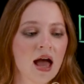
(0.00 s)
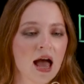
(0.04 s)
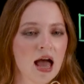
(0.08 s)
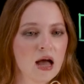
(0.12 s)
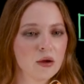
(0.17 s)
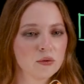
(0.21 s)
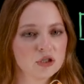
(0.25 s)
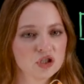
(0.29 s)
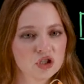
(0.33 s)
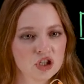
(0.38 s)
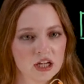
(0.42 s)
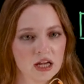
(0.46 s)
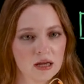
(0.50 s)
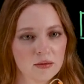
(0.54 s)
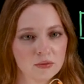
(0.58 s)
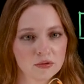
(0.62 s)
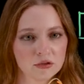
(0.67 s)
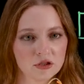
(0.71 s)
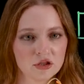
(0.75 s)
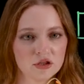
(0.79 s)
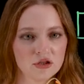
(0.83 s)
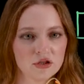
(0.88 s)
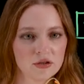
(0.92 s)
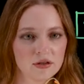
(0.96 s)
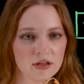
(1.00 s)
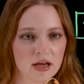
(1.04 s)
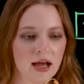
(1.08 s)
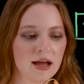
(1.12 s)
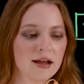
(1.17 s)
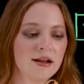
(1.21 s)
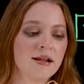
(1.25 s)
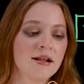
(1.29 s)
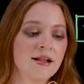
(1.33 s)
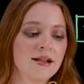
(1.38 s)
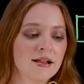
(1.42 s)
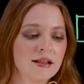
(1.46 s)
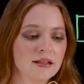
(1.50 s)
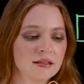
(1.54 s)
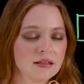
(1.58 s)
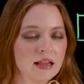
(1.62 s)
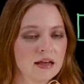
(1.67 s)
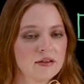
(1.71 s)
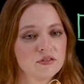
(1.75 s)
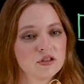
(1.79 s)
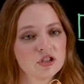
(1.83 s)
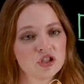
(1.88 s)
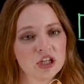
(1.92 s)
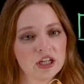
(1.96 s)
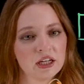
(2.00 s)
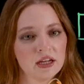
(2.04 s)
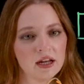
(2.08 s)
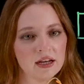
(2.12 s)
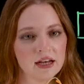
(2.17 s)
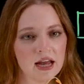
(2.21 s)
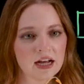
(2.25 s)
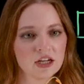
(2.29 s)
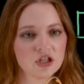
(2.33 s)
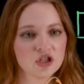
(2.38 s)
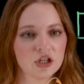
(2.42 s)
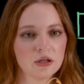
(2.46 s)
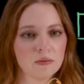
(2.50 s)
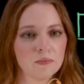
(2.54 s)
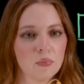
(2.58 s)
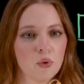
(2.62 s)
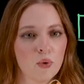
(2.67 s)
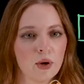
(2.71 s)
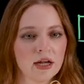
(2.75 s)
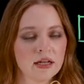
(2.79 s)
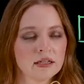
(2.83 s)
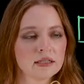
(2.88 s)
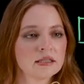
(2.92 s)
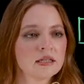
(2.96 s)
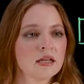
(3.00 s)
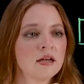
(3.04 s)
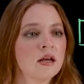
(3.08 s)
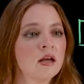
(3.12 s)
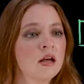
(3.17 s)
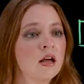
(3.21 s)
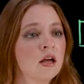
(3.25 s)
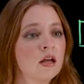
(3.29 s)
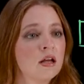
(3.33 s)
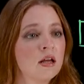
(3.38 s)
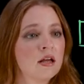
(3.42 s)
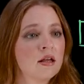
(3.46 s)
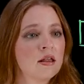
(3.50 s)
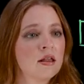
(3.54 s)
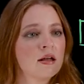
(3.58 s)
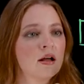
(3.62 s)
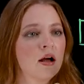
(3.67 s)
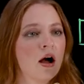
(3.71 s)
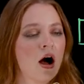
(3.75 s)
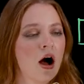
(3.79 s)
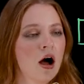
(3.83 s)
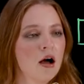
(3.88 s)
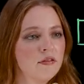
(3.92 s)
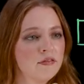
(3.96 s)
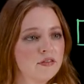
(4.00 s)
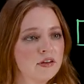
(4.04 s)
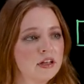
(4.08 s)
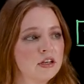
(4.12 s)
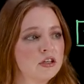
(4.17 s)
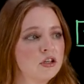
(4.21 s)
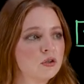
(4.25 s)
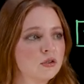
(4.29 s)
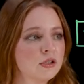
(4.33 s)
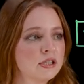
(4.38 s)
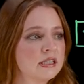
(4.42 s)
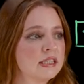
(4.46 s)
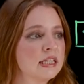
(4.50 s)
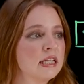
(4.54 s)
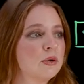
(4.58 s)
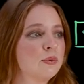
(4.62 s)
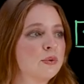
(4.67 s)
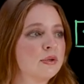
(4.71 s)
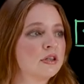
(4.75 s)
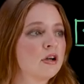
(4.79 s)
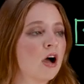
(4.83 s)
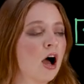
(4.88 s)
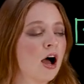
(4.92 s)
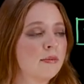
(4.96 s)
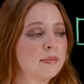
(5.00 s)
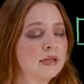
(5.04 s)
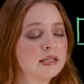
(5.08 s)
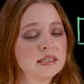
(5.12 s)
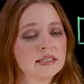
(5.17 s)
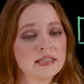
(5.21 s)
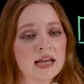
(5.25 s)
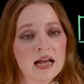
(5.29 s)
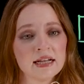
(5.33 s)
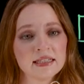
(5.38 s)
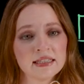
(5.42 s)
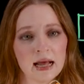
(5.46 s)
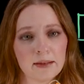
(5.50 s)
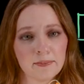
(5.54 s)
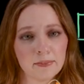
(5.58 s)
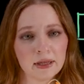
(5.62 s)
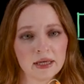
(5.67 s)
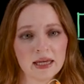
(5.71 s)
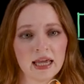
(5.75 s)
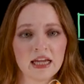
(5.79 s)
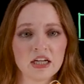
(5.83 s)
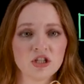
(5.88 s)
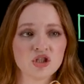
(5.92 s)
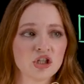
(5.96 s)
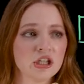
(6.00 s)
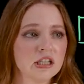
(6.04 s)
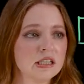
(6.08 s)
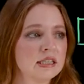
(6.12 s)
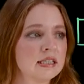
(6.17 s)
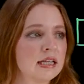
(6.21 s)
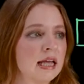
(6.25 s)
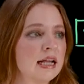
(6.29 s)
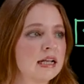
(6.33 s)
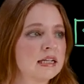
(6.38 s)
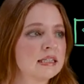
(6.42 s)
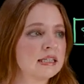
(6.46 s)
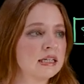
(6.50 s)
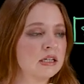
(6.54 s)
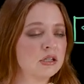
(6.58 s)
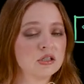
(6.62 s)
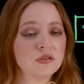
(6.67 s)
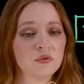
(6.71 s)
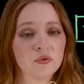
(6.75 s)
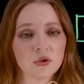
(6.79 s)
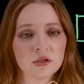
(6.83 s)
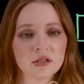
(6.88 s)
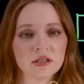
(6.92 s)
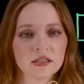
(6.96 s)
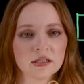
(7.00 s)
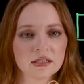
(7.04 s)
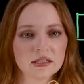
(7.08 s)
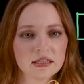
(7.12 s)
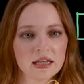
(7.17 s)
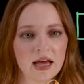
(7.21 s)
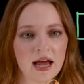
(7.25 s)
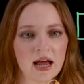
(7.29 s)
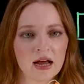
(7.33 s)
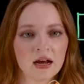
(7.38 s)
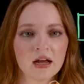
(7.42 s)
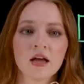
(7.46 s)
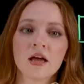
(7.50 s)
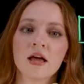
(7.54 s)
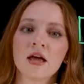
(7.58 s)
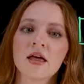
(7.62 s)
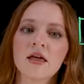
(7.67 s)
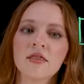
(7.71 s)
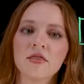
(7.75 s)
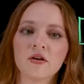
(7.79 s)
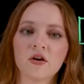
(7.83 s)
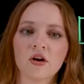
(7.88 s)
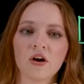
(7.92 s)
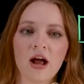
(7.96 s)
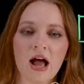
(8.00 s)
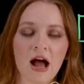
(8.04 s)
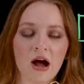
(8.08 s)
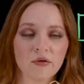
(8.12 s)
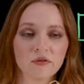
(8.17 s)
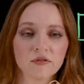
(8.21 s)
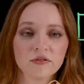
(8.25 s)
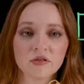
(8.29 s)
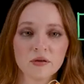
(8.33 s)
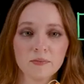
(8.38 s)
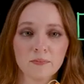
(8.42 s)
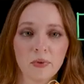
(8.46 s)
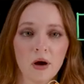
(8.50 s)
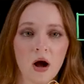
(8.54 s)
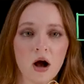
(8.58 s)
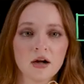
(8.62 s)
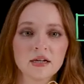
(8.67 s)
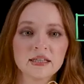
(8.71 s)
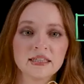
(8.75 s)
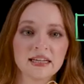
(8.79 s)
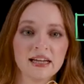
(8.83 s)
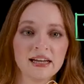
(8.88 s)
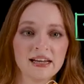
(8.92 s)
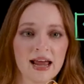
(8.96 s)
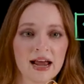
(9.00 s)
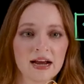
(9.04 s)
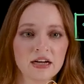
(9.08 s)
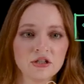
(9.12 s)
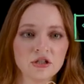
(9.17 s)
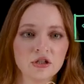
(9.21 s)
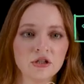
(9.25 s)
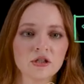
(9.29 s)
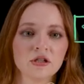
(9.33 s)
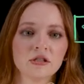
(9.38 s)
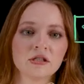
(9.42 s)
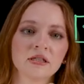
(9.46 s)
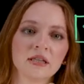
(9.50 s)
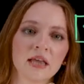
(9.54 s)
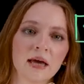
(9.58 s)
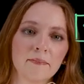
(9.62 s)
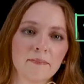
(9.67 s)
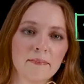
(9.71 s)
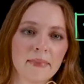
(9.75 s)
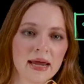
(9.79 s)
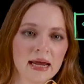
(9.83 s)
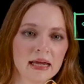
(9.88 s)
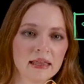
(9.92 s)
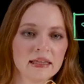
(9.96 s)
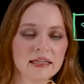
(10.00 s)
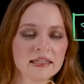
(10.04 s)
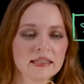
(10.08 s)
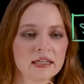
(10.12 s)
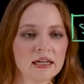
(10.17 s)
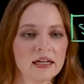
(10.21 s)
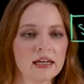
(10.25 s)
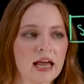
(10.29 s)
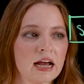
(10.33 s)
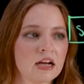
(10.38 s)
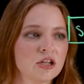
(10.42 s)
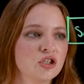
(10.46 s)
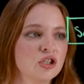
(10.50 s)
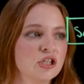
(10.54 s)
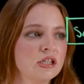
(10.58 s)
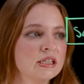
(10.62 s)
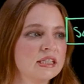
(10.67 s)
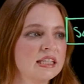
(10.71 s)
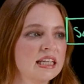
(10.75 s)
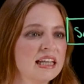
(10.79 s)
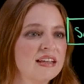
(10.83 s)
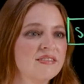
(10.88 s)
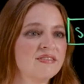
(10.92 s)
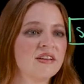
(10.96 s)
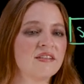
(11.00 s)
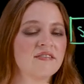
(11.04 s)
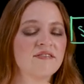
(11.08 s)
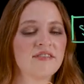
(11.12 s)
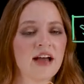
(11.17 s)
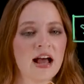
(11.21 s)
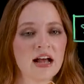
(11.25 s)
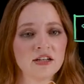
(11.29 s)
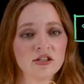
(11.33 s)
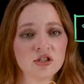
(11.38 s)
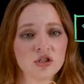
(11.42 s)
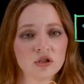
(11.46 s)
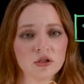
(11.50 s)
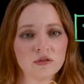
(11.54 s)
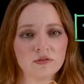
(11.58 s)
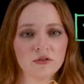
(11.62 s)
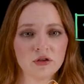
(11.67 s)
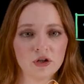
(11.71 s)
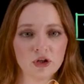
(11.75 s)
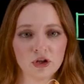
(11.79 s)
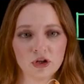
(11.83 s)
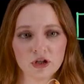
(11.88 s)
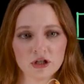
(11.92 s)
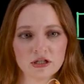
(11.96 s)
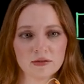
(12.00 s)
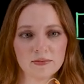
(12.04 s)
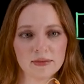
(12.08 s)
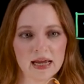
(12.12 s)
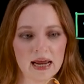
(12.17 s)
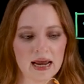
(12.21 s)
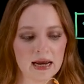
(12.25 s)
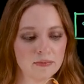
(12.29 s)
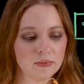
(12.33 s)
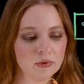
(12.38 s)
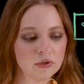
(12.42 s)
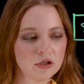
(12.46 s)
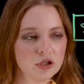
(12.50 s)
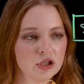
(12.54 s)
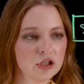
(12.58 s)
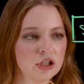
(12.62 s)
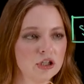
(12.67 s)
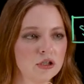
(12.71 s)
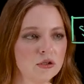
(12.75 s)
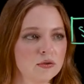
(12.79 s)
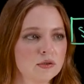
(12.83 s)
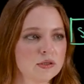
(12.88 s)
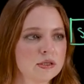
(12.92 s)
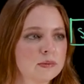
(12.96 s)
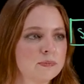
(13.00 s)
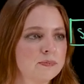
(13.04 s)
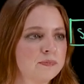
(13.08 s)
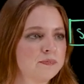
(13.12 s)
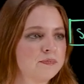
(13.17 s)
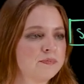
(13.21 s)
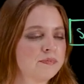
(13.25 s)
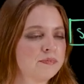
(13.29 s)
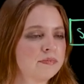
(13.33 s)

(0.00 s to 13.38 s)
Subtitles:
How is she able to do that? Leveraging connection points. Often you'll see with common SaaS applications like Salesforce and Slack, there are out-of-the-box connectors that make these connections even faster for her to be able to use.